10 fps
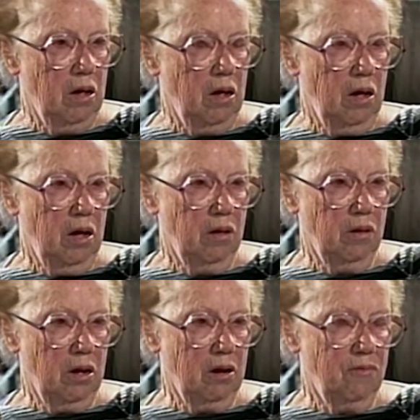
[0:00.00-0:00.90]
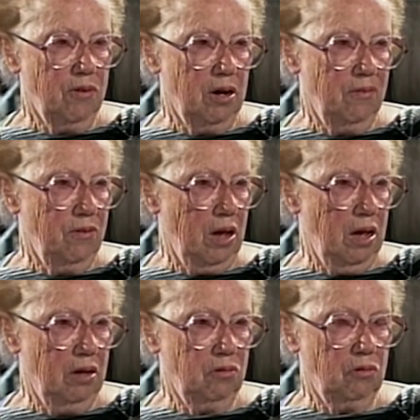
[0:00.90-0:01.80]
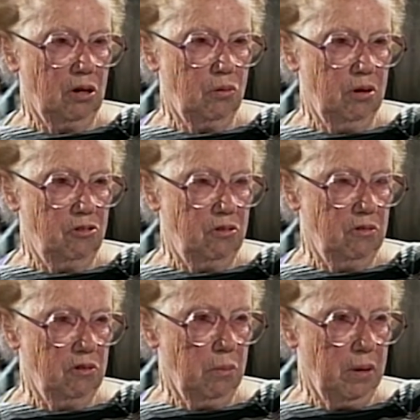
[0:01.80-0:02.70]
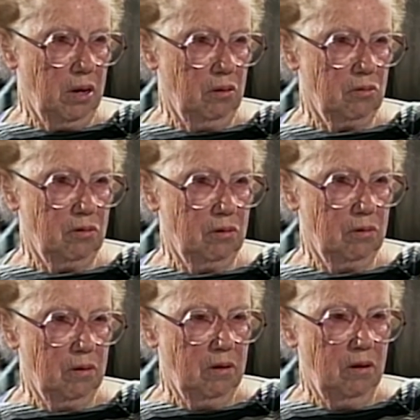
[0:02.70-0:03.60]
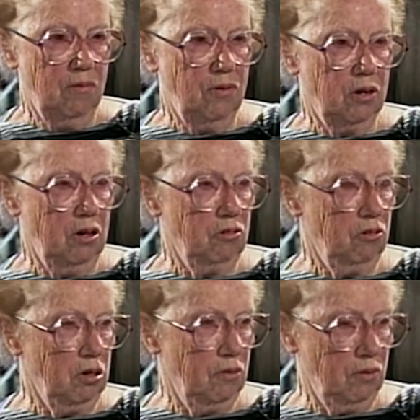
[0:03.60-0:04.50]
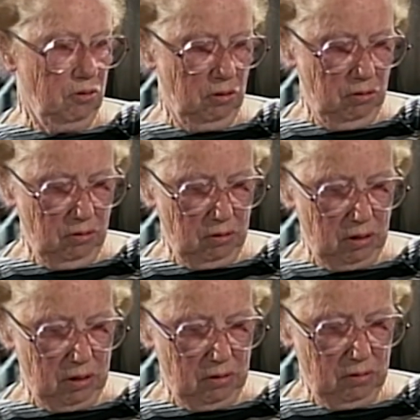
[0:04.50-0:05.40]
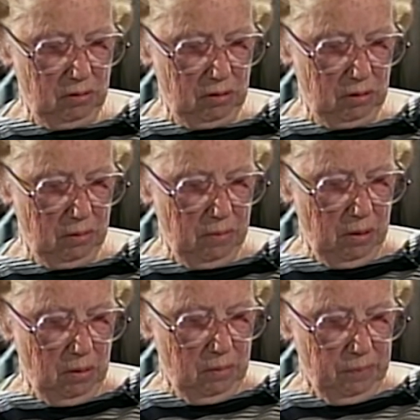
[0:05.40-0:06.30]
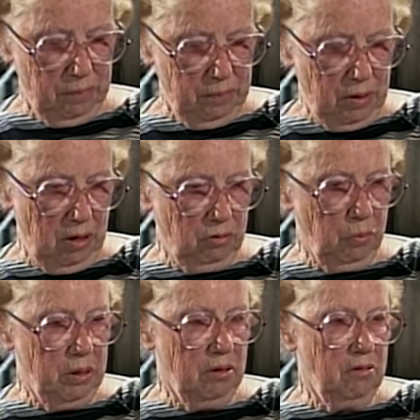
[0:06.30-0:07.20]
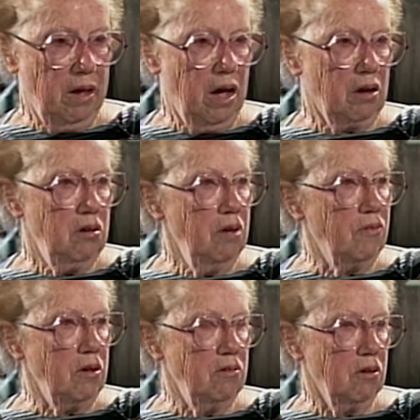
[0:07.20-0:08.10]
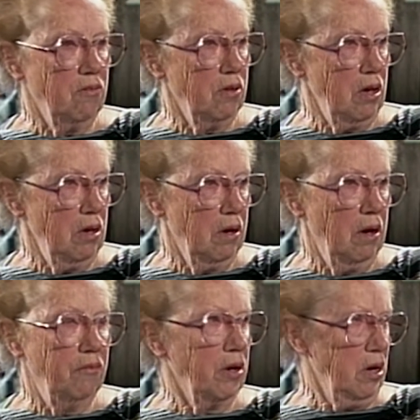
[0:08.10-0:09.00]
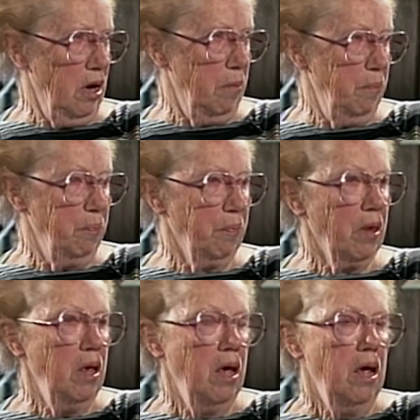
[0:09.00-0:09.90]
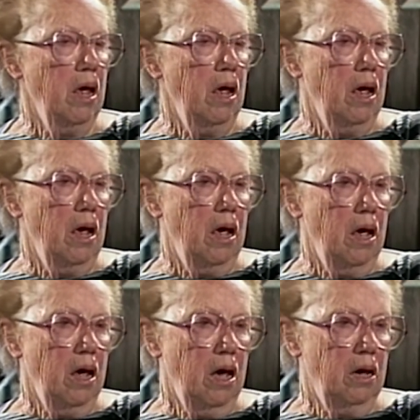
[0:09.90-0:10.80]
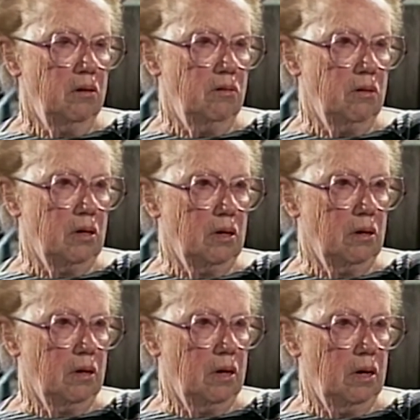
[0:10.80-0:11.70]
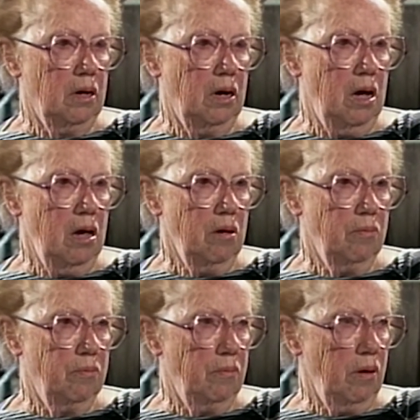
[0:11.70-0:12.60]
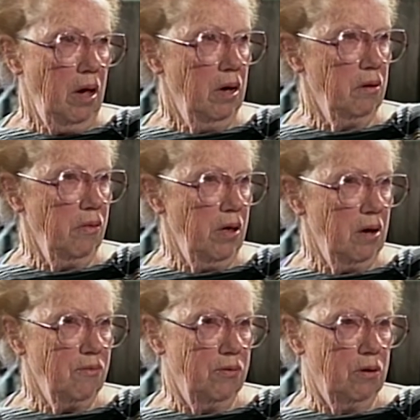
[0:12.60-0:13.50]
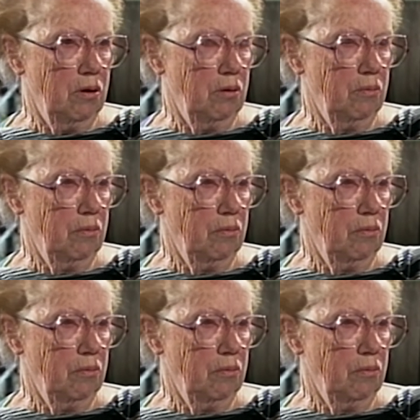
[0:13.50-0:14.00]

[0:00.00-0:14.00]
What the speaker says: and that involved answering questions about various services and as well as the activities of the club. Mm-hmm. And I handled that for